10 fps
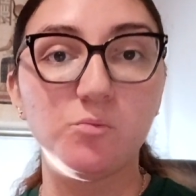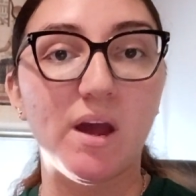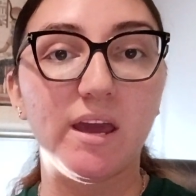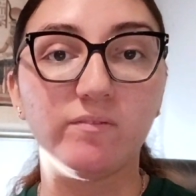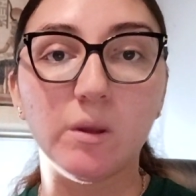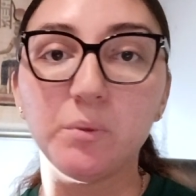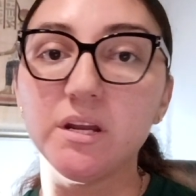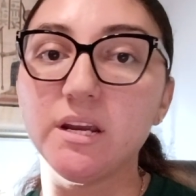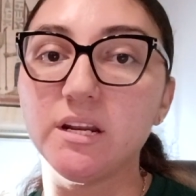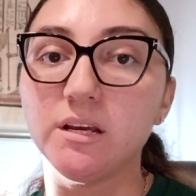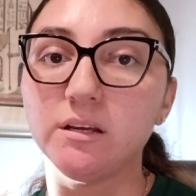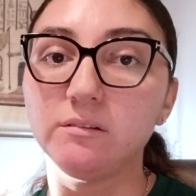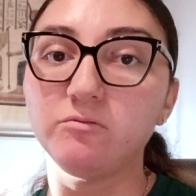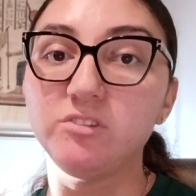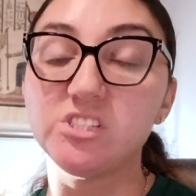you might have to put in a
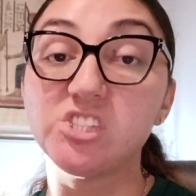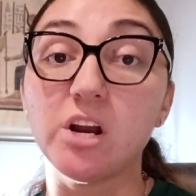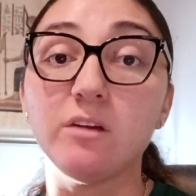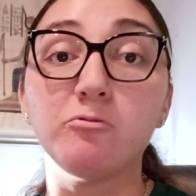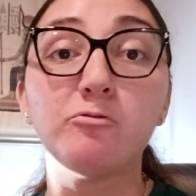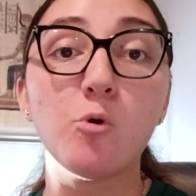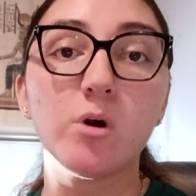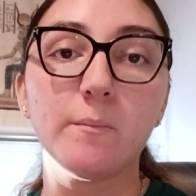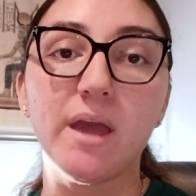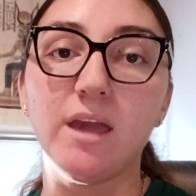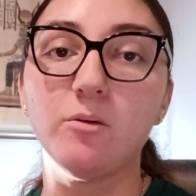certain format.